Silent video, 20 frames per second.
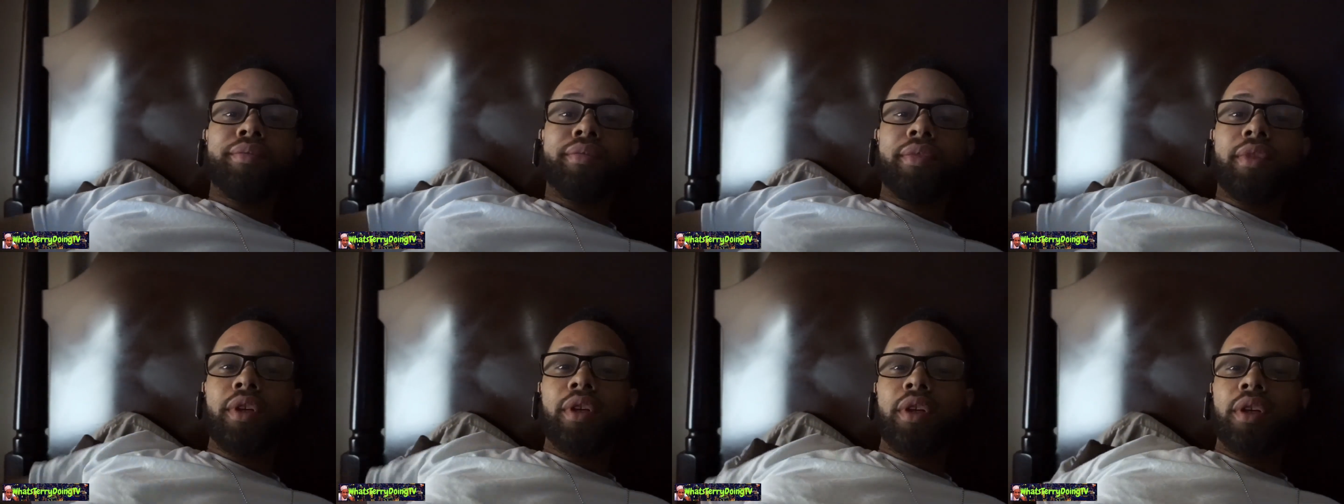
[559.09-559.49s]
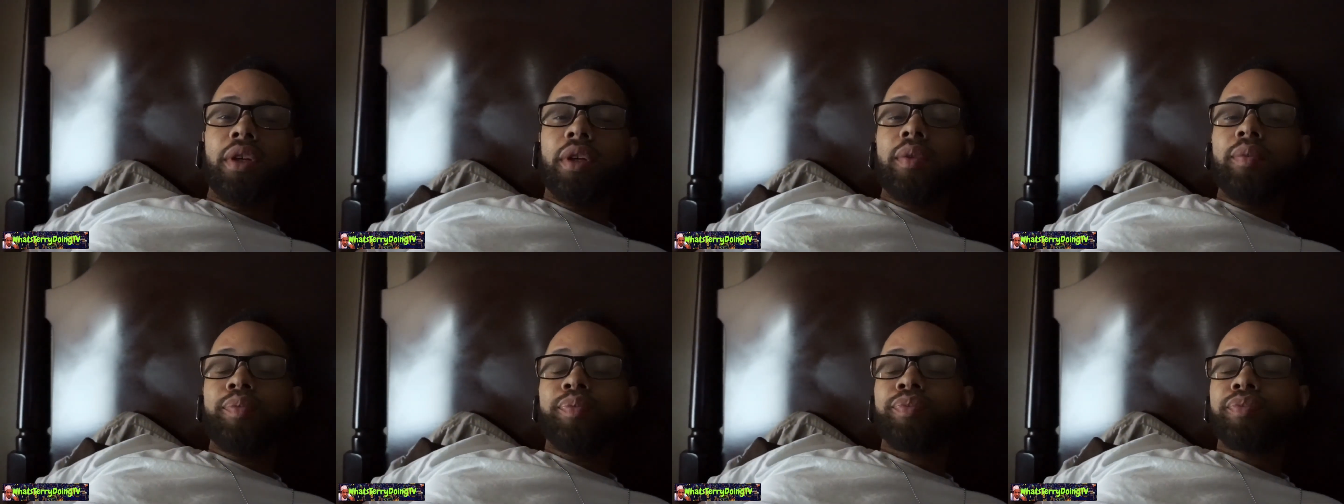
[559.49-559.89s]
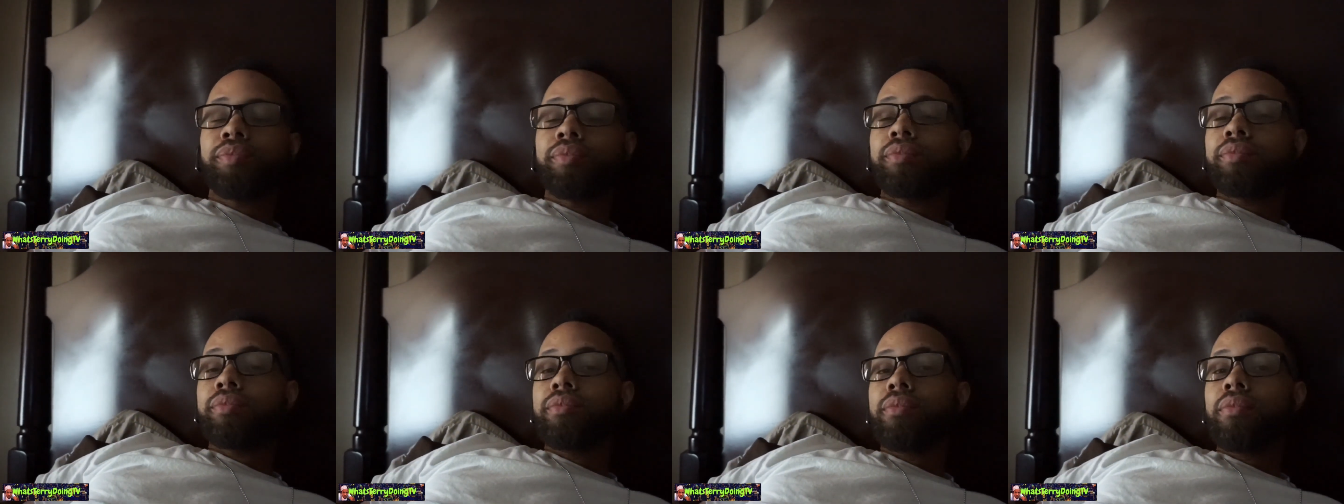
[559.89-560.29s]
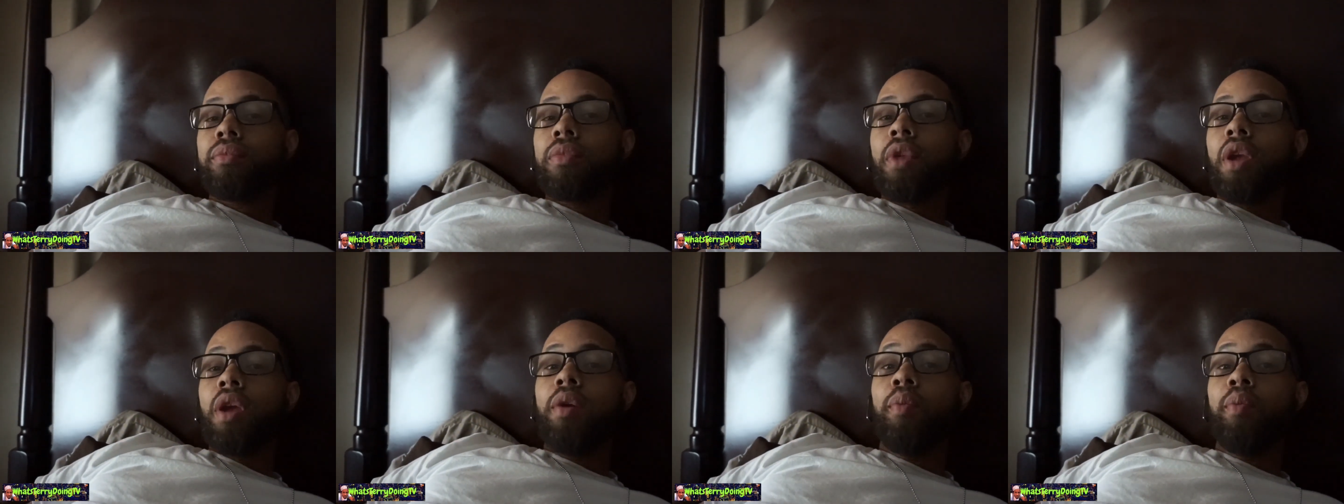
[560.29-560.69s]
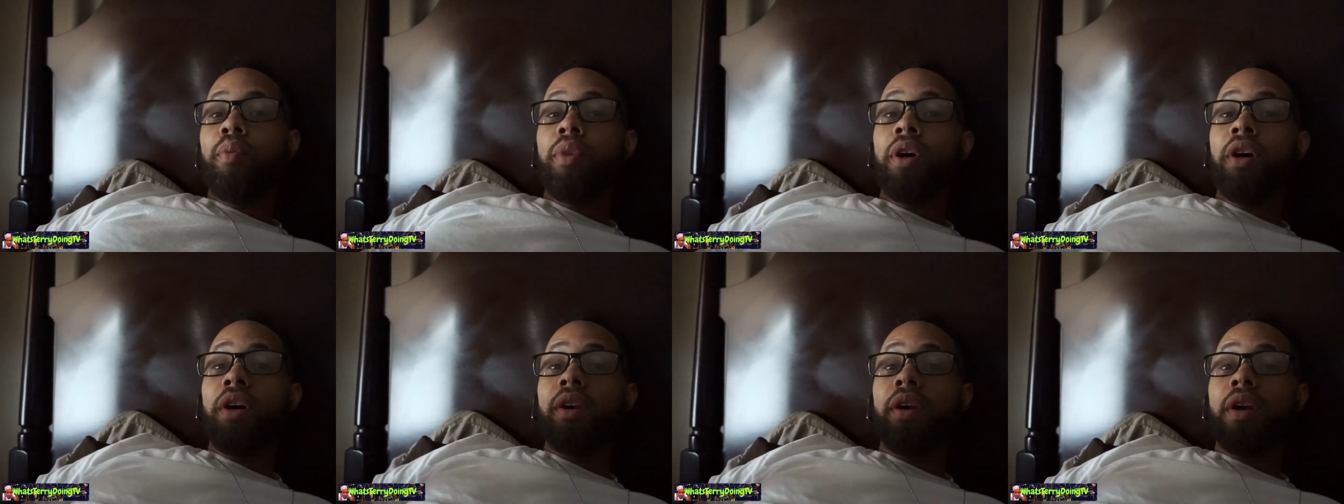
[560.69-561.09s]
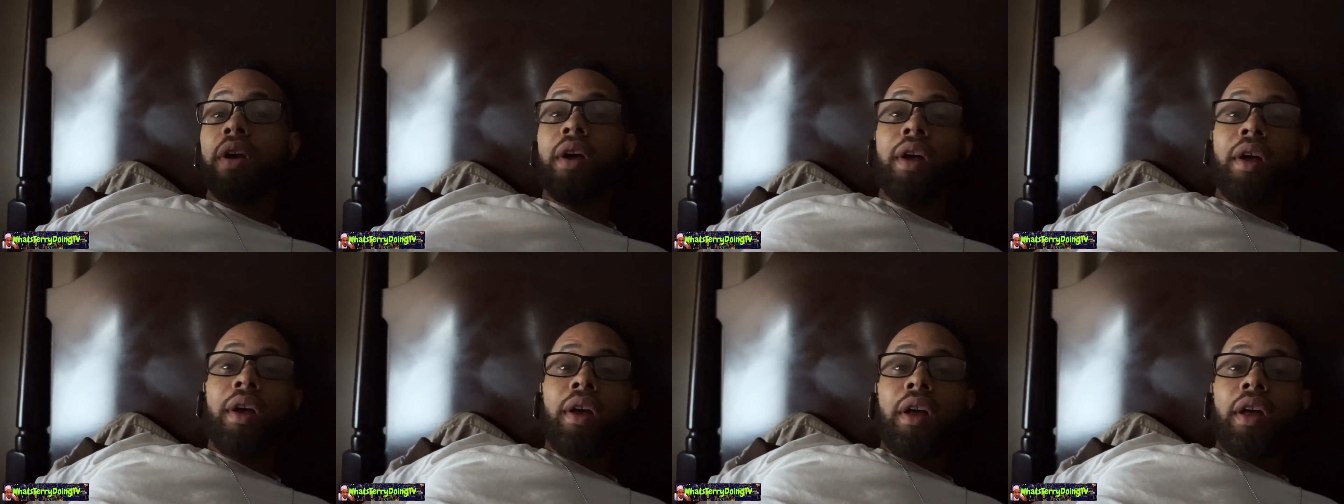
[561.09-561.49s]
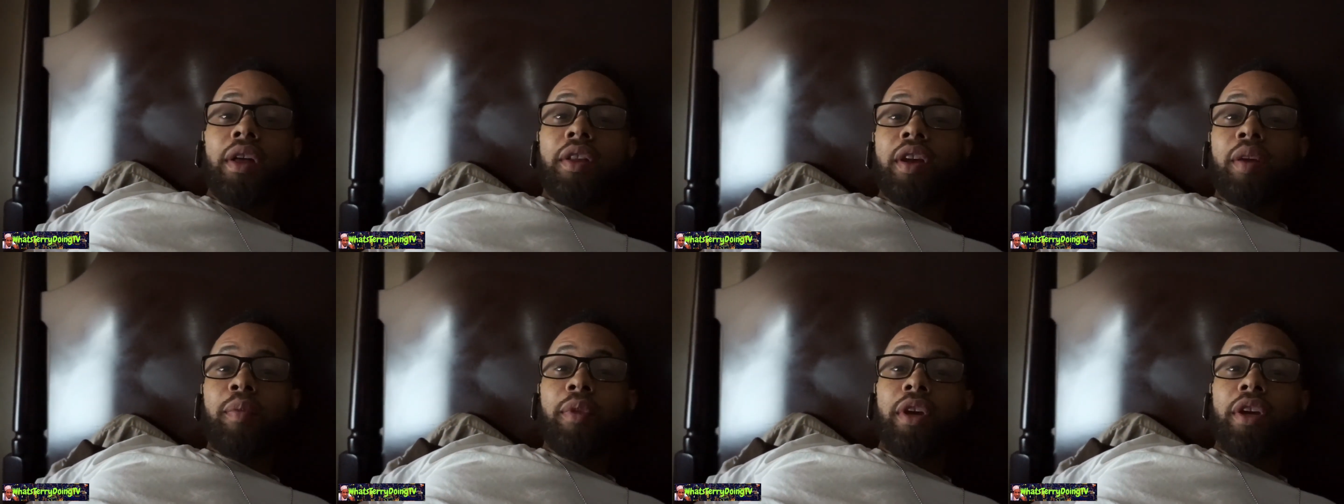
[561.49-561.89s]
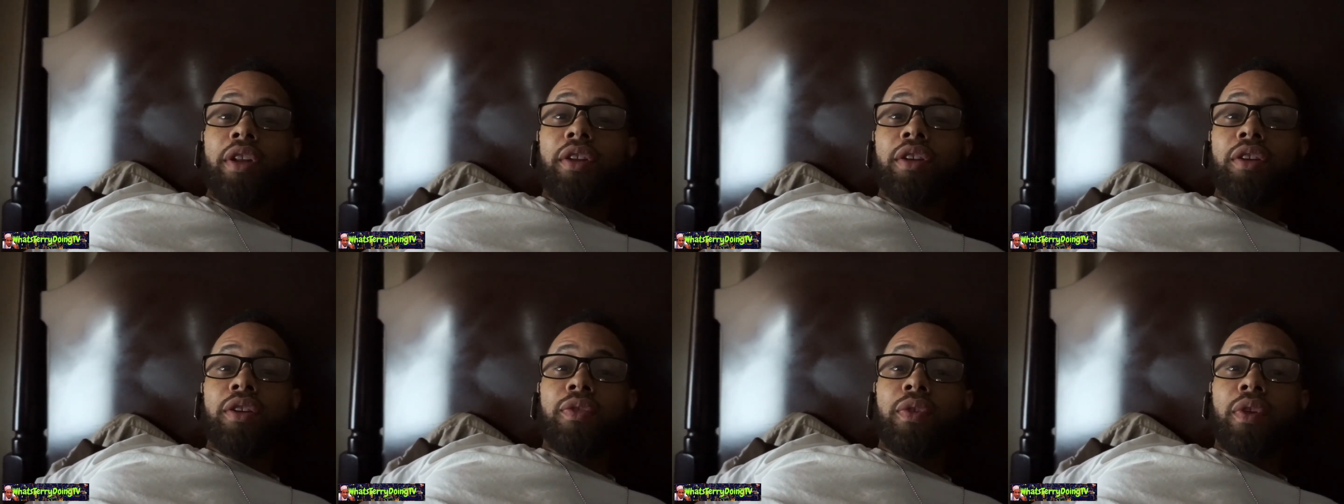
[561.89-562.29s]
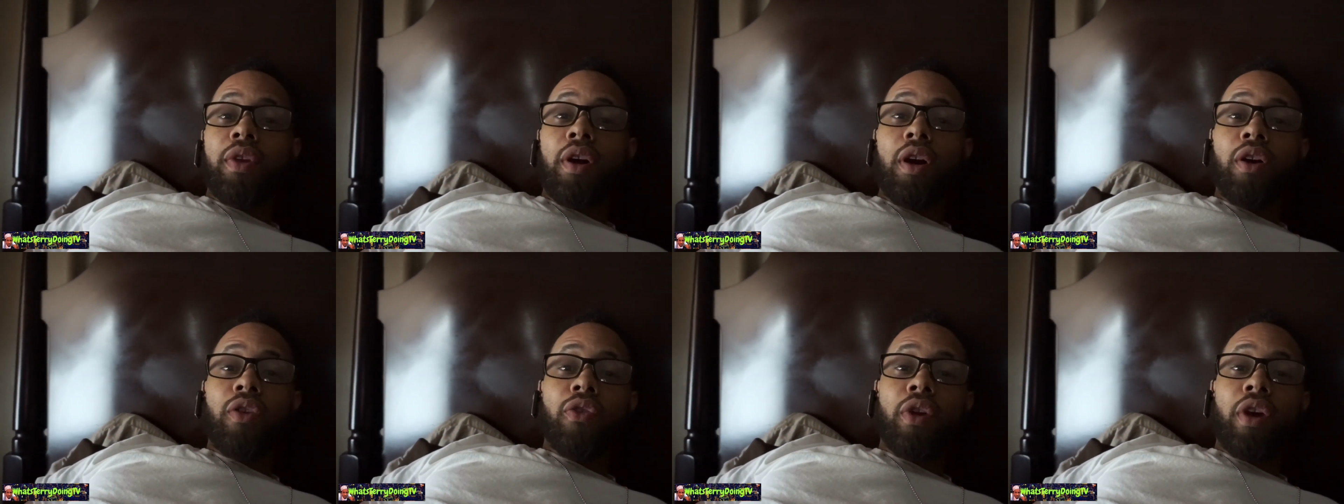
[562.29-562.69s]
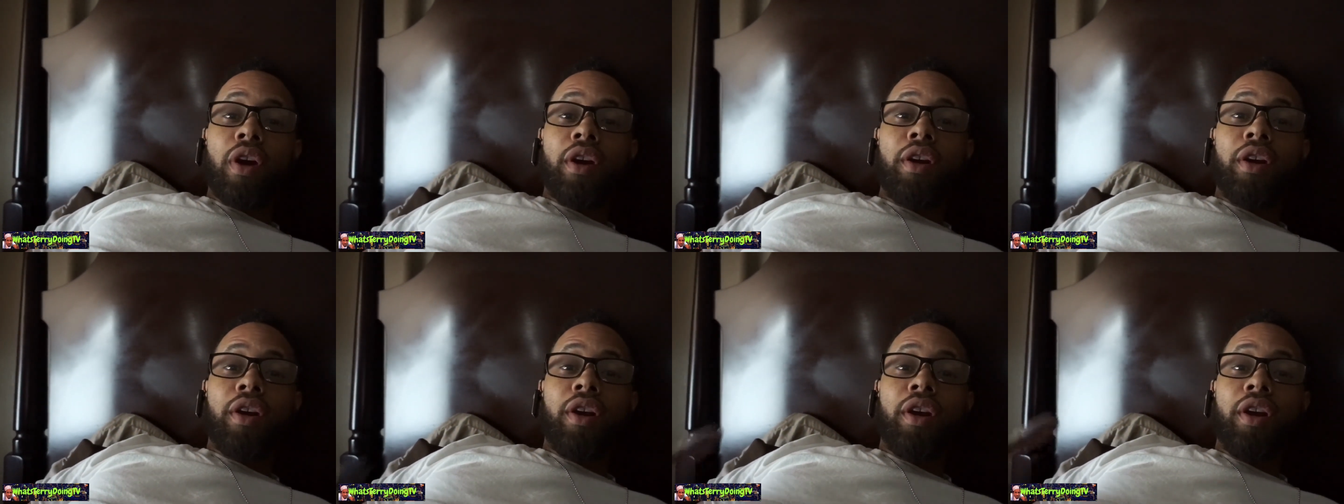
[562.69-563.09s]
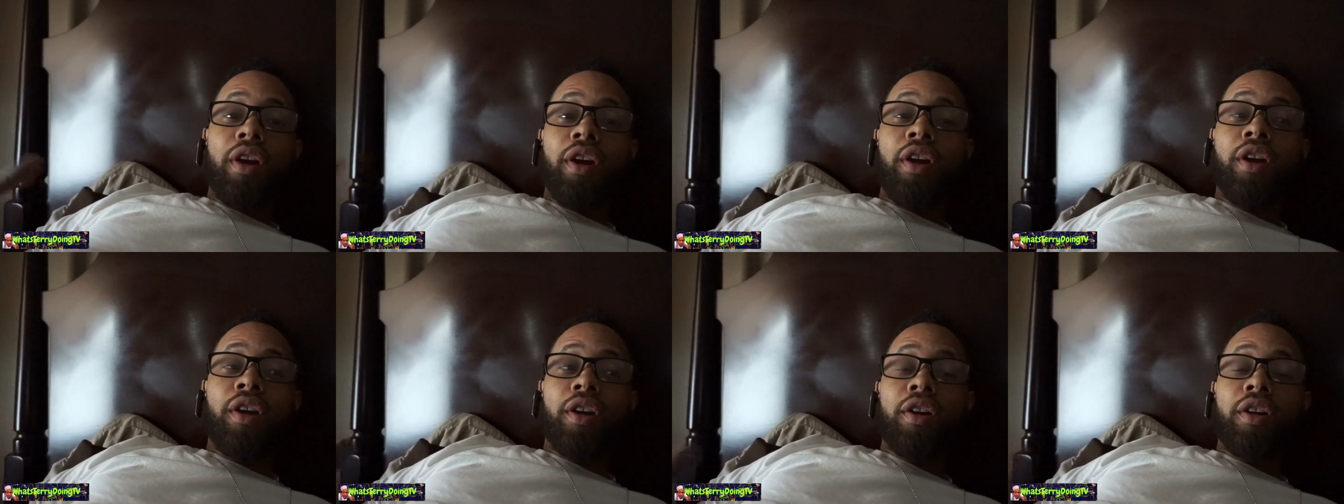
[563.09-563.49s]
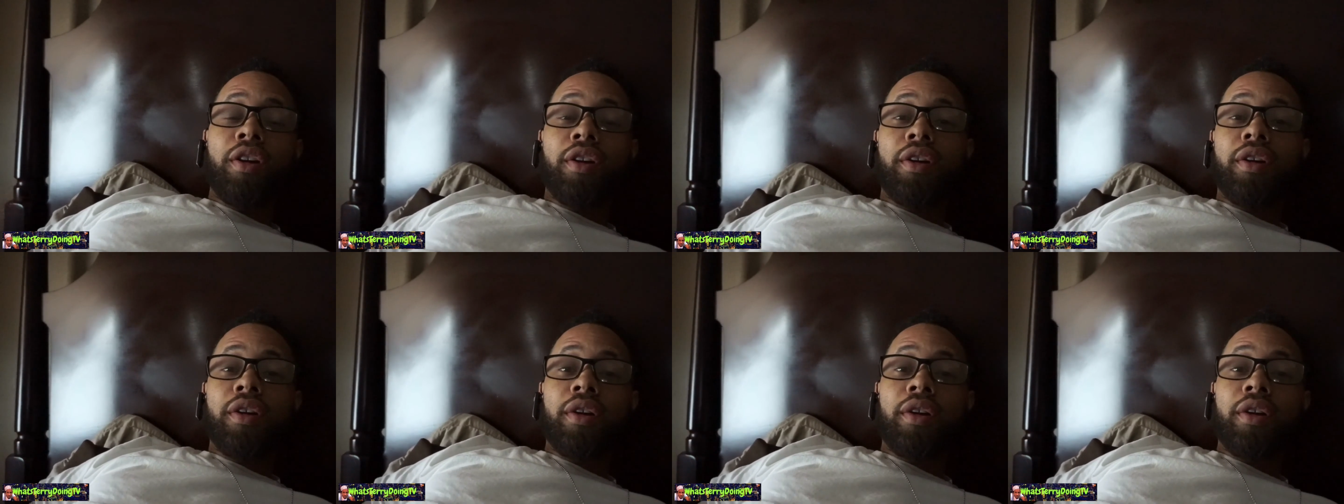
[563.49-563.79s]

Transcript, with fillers: Um, but I think I'm going to end this vlog right here.